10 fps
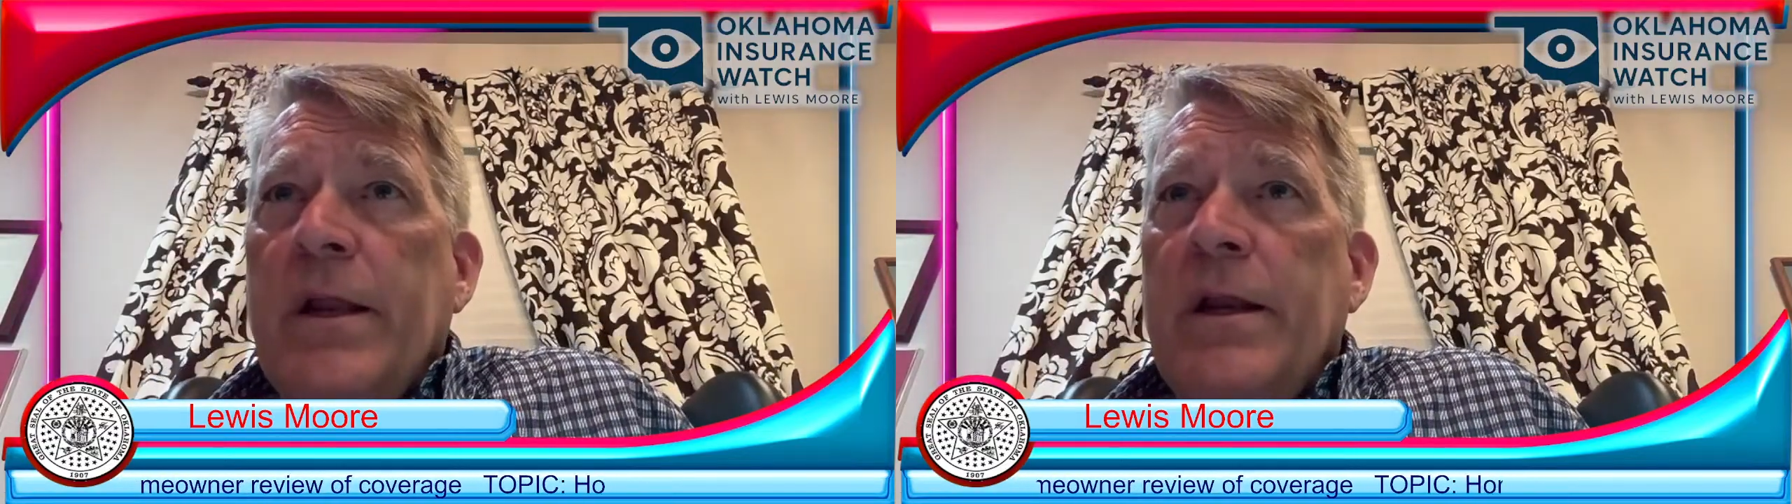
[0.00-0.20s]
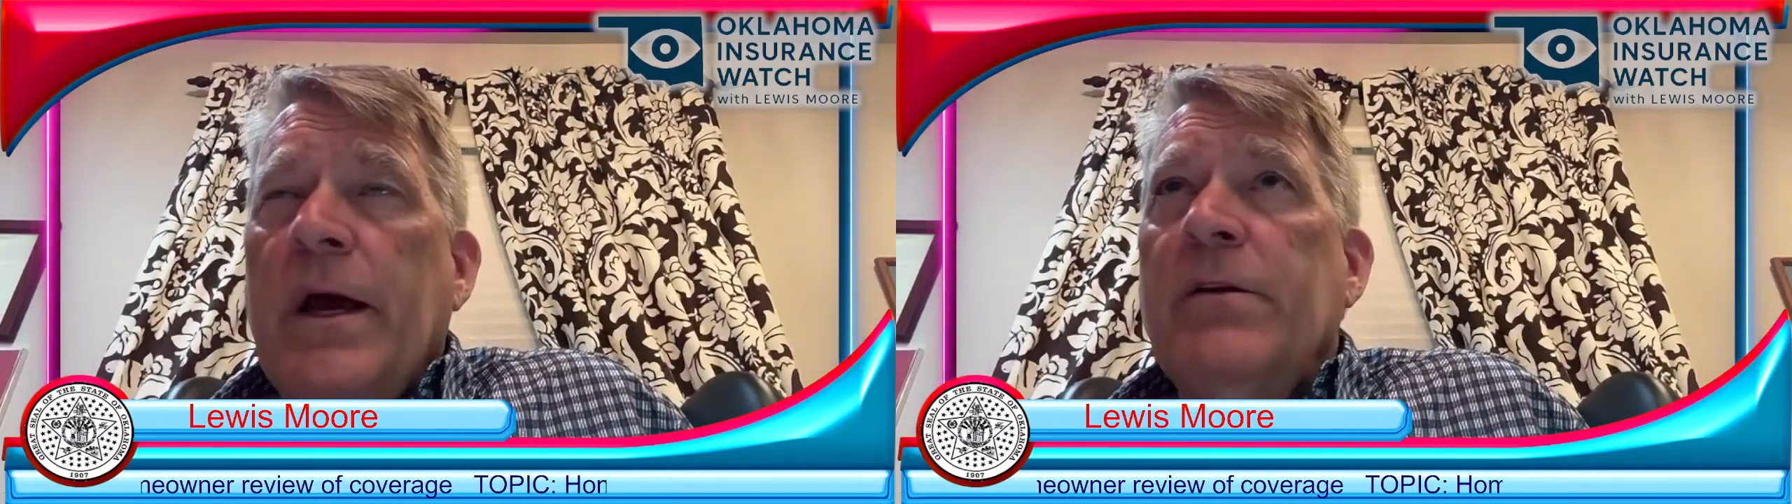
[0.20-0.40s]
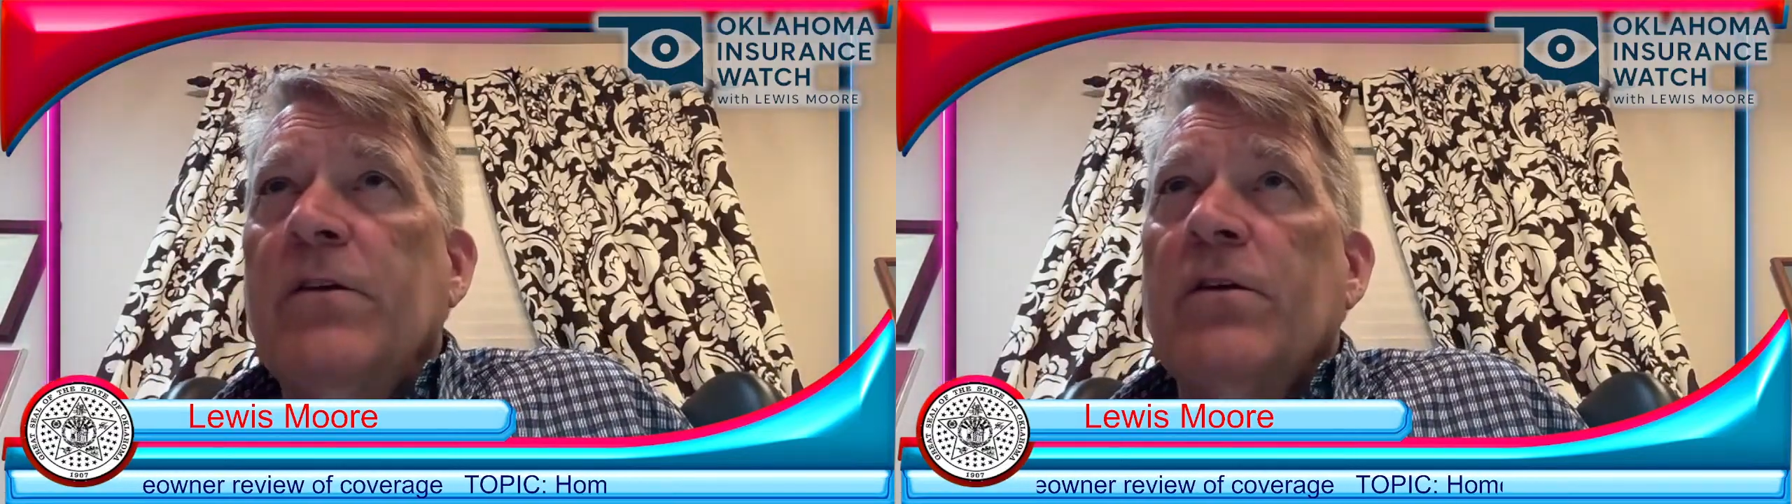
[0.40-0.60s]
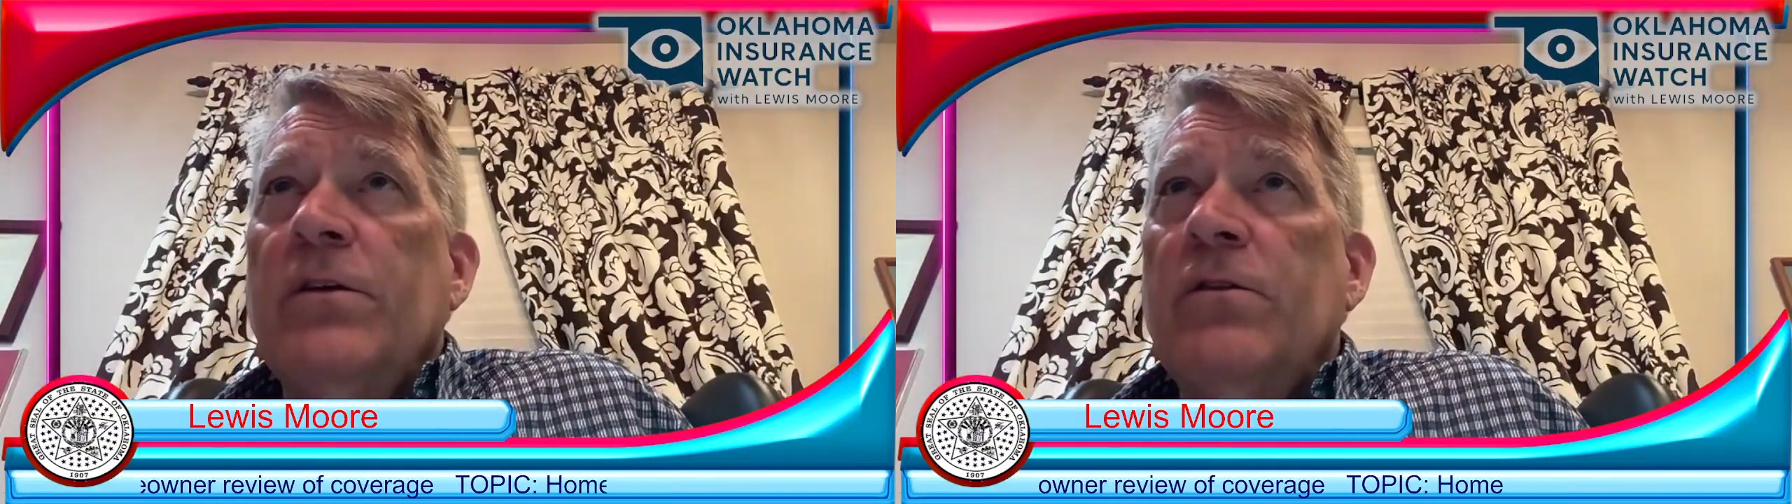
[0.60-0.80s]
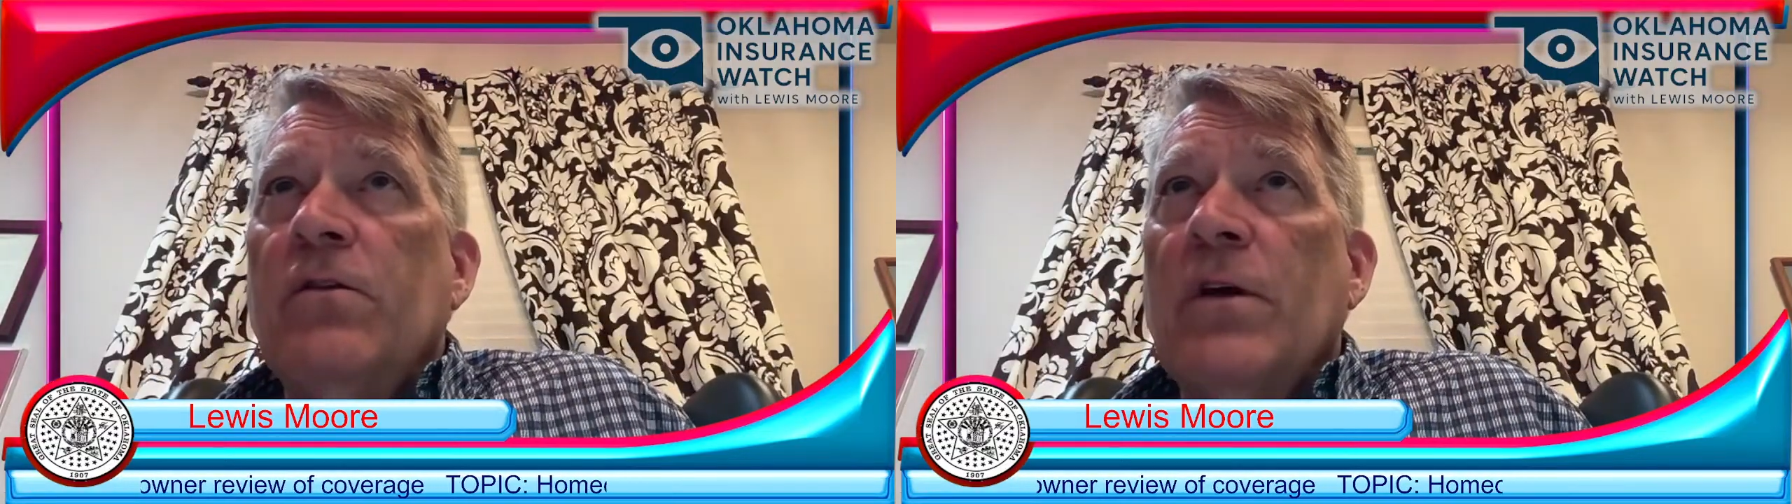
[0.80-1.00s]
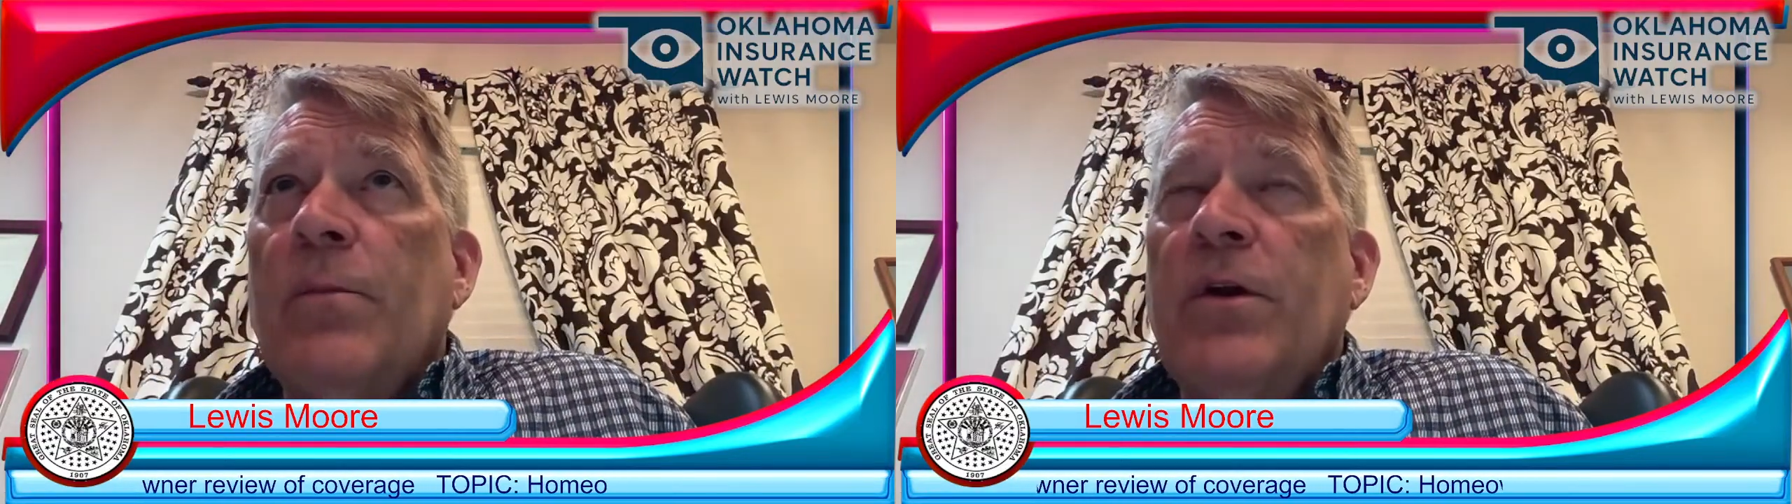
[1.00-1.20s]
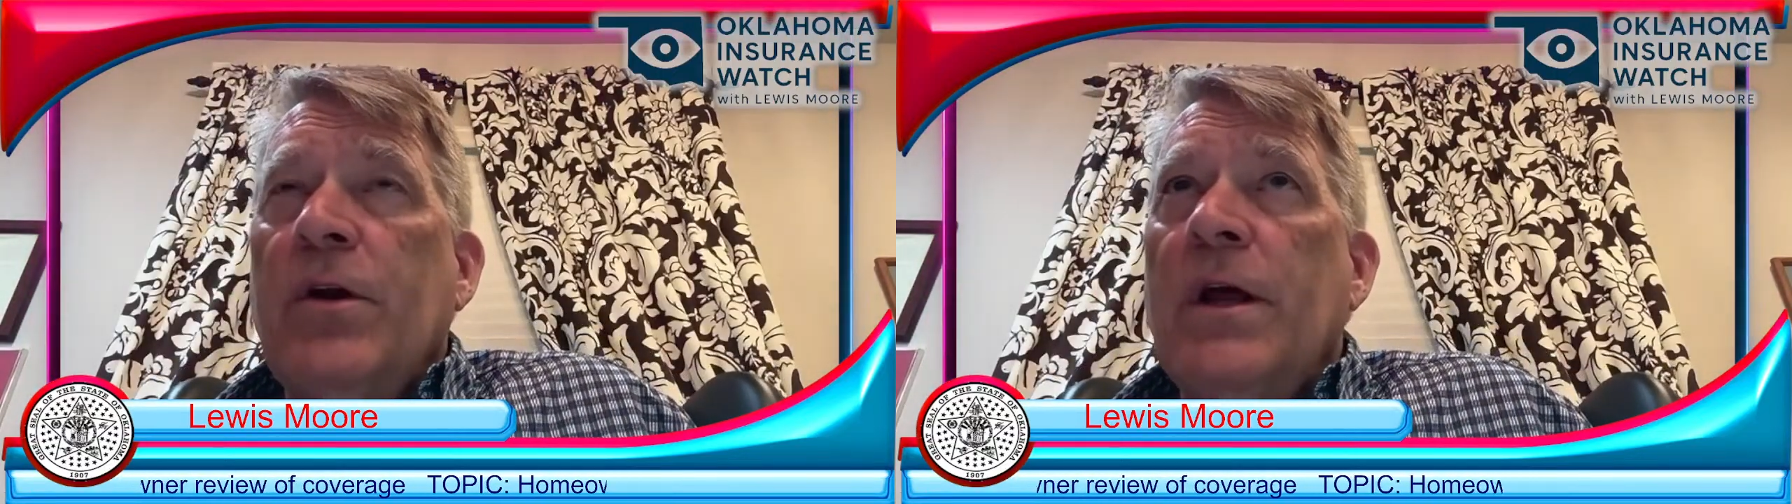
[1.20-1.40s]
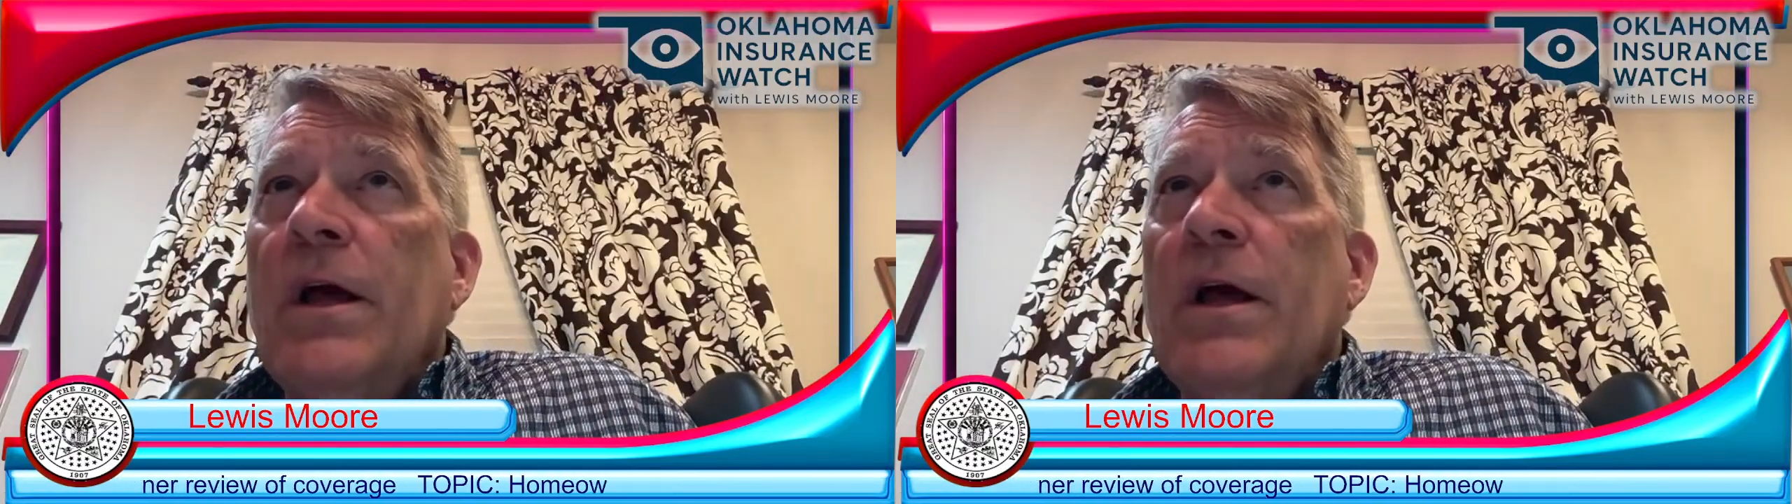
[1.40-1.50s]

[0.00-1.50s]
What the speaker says: I'm just gonna use this opportunity,